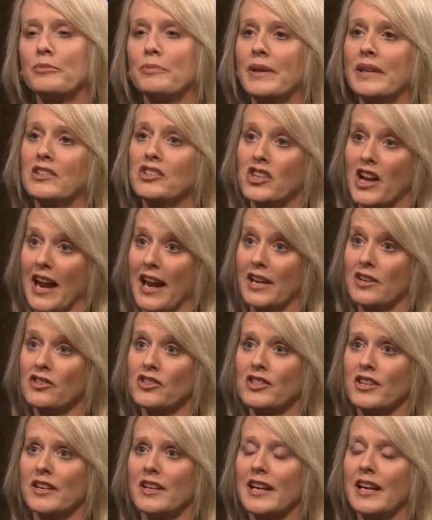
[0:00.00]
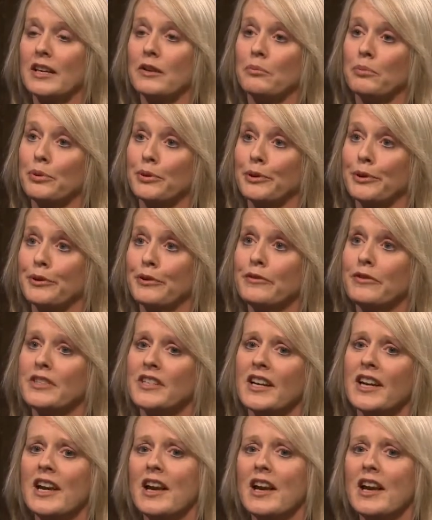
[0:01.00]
be changed and, and improved.